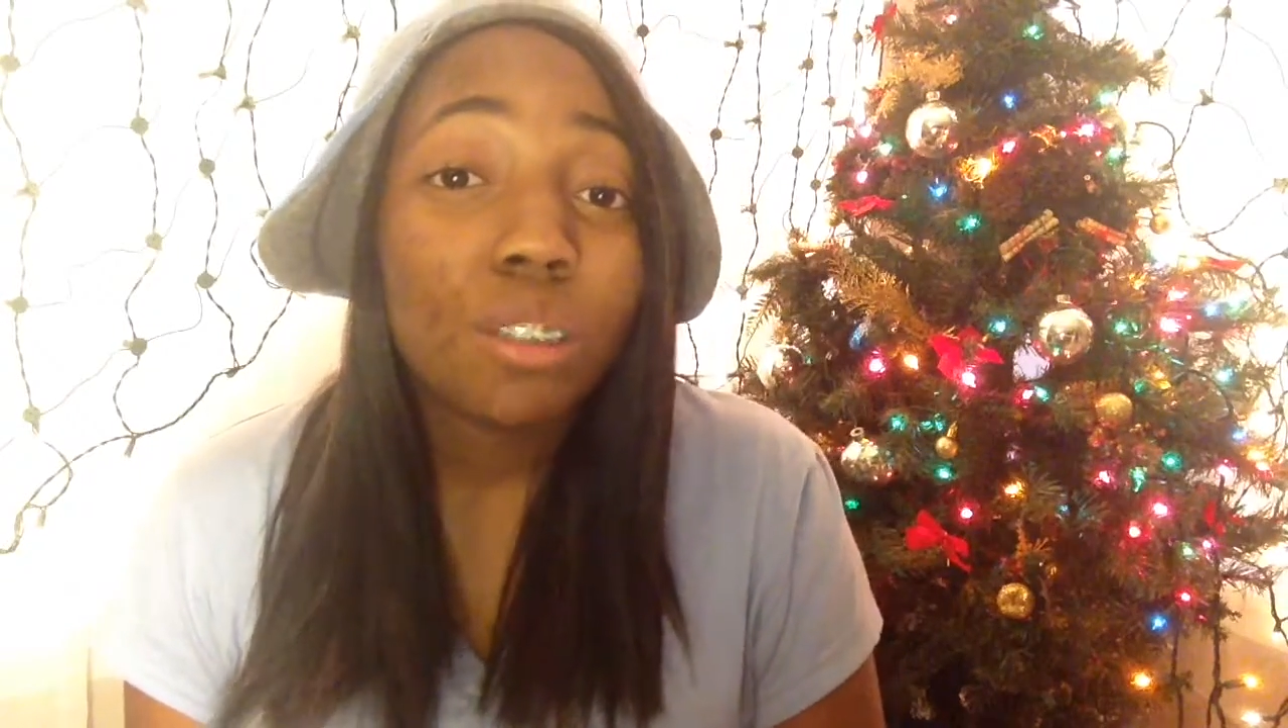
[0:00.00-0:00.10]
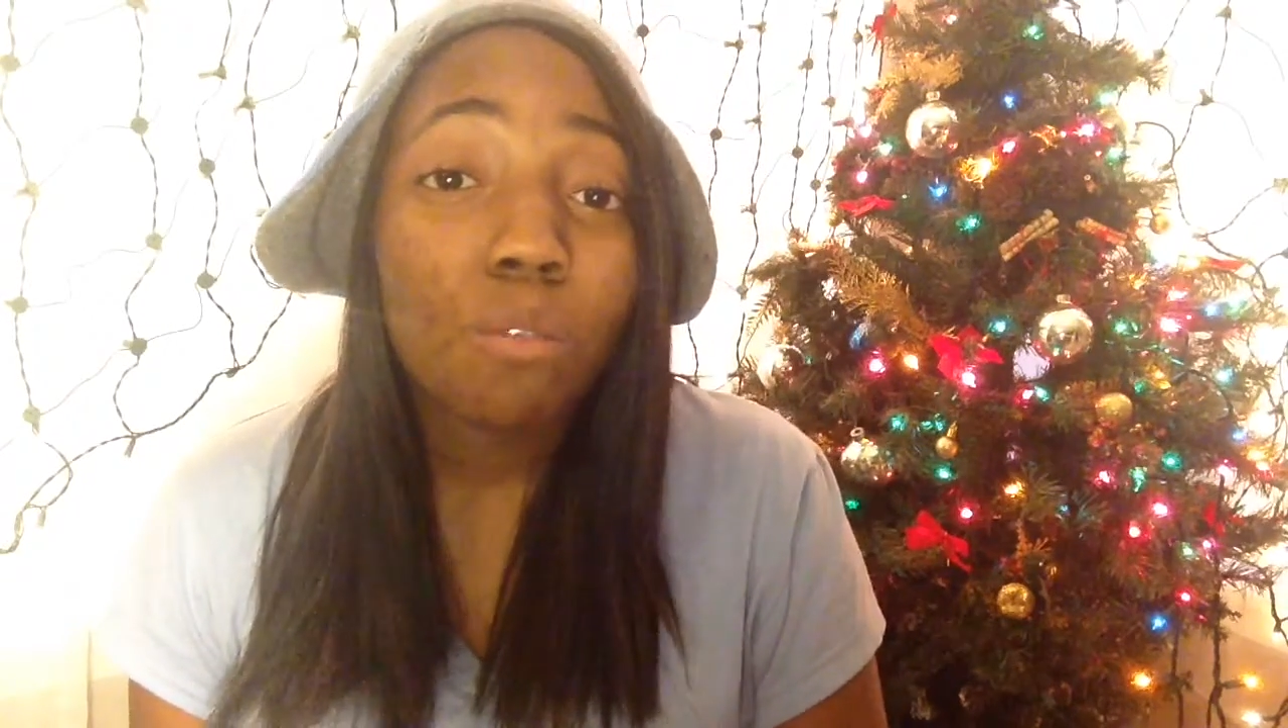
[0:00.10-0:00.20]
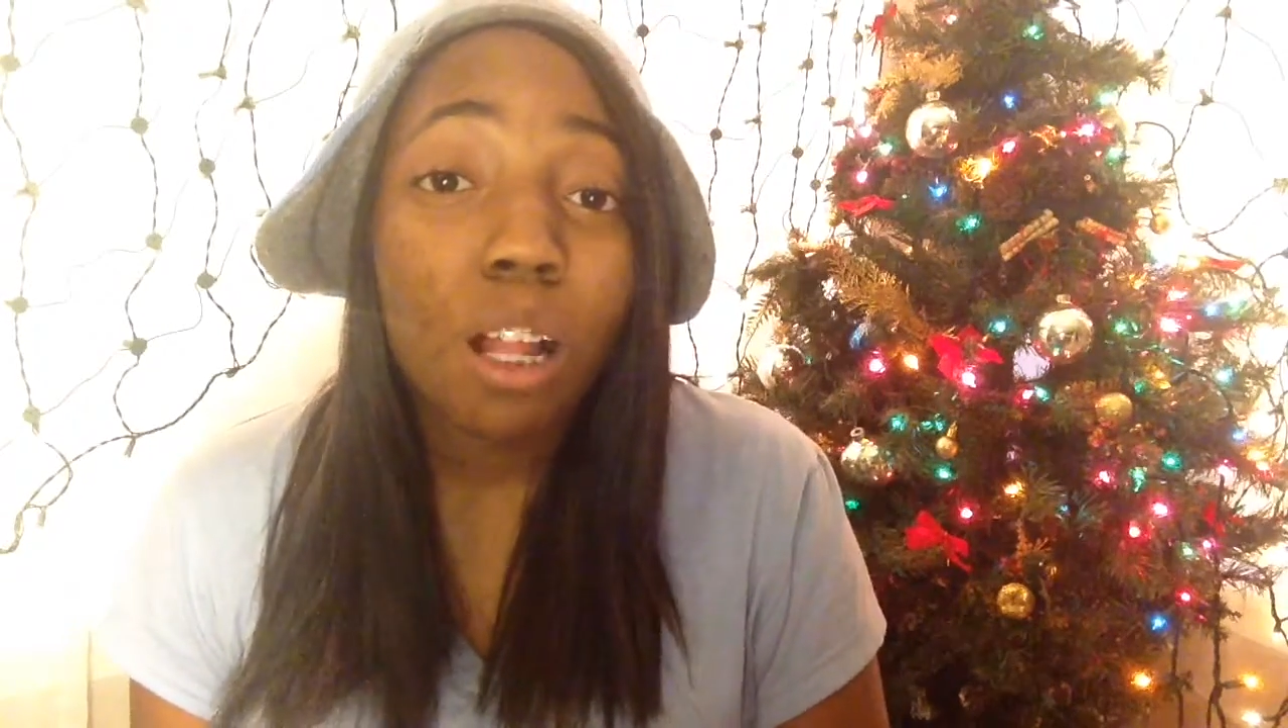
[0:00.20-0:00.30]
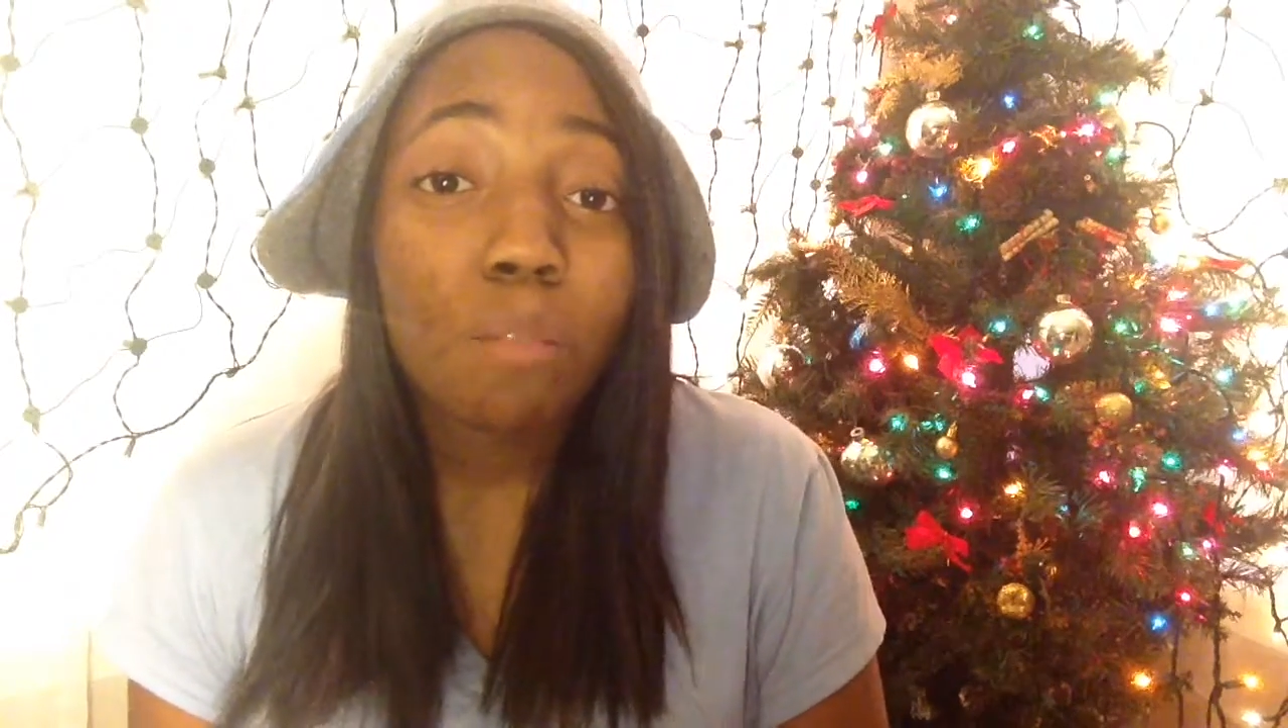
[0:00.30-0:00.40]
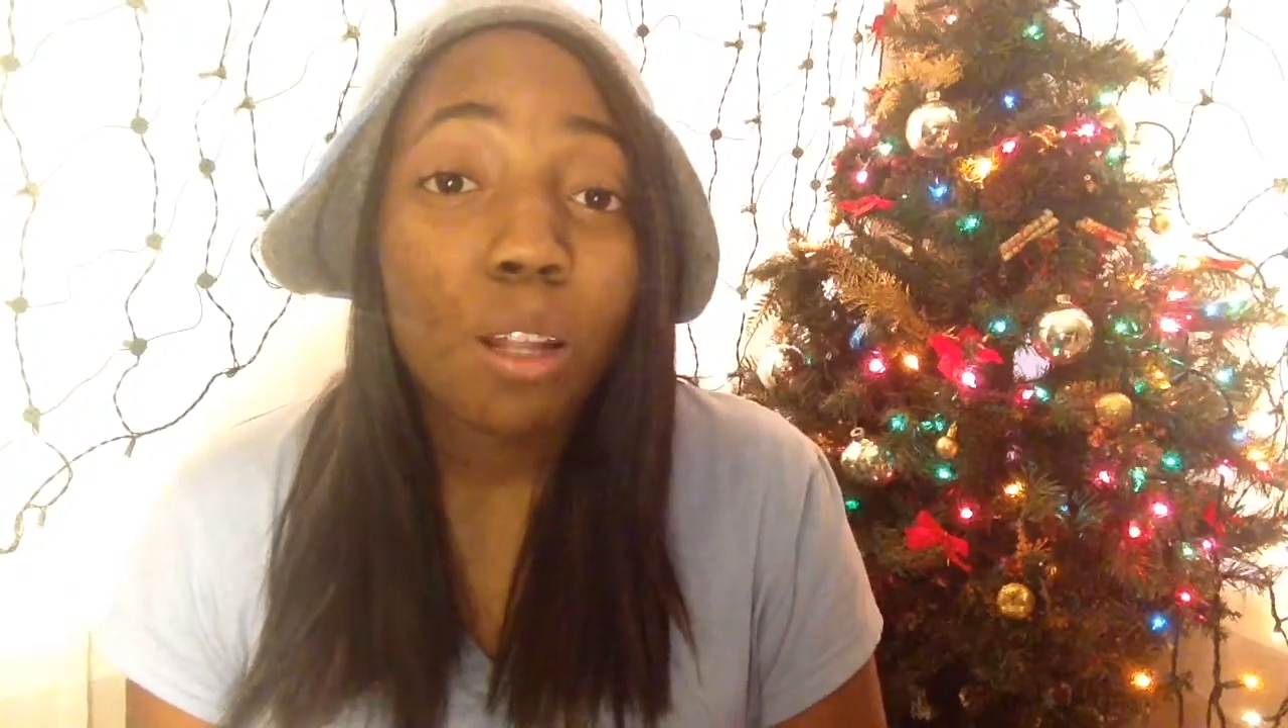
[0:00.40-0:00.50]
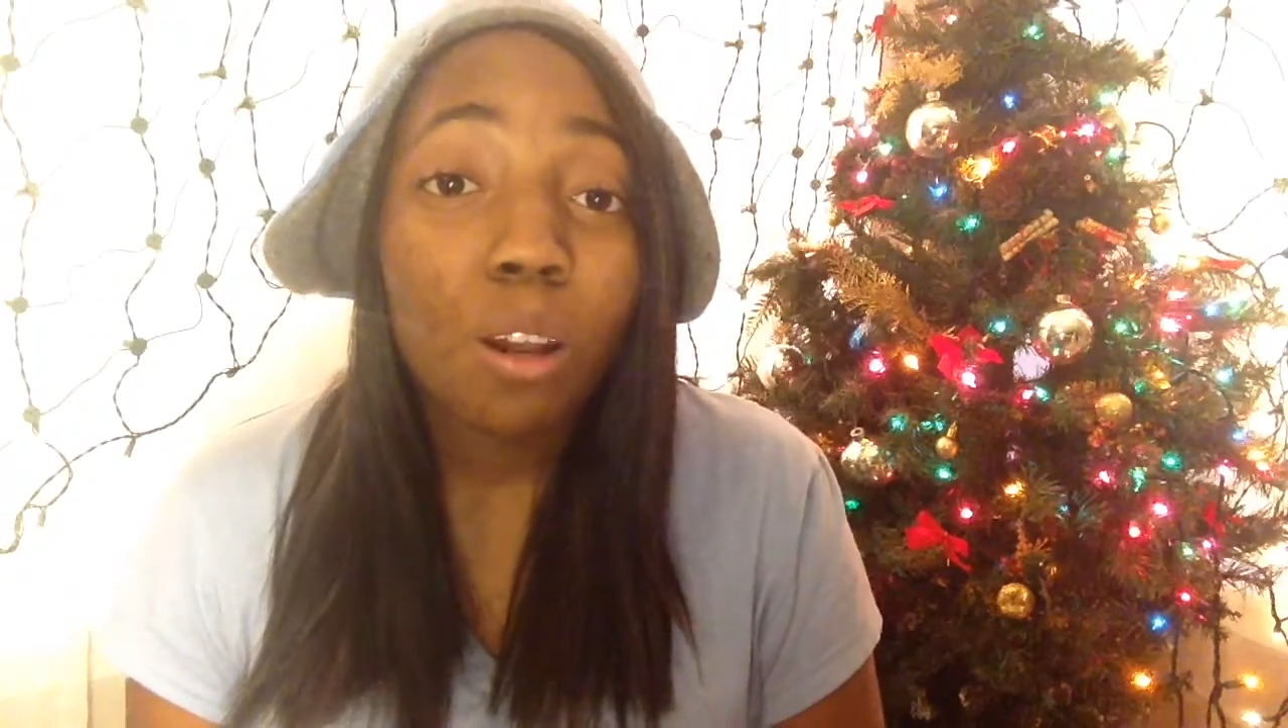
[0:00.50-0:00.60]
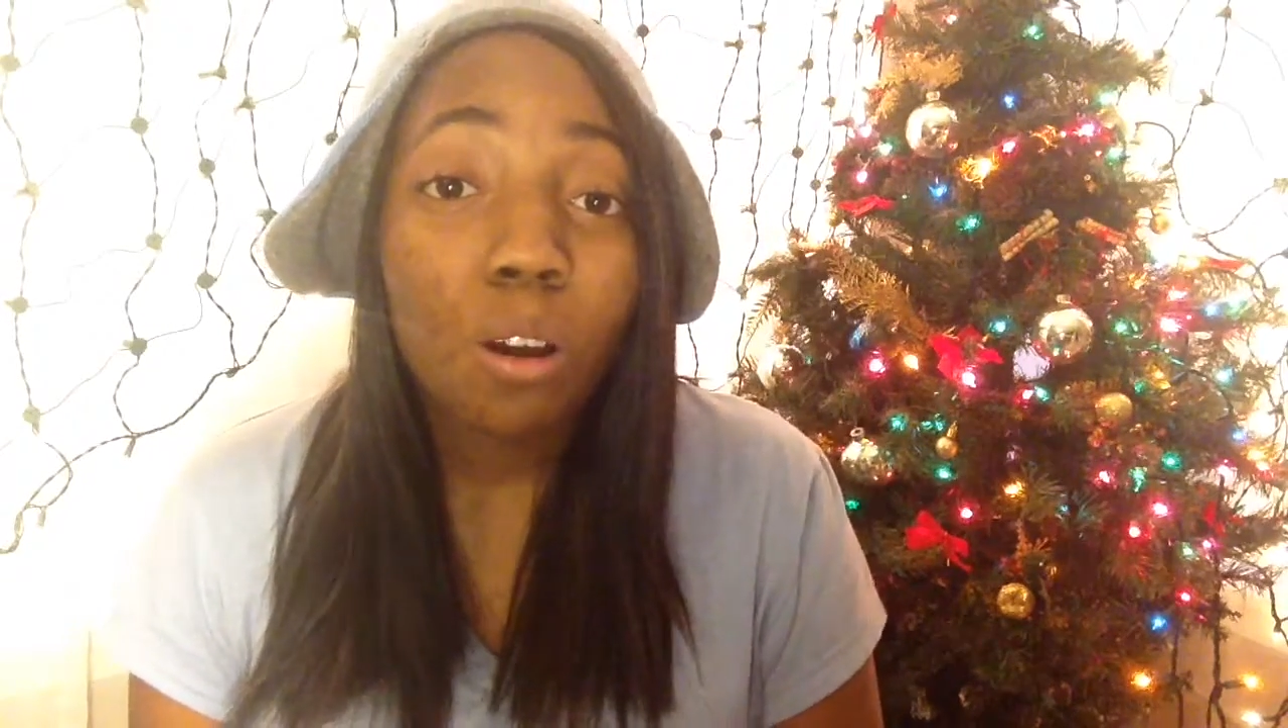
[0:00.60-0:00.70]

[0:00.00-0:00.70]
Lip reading: to do while I'm in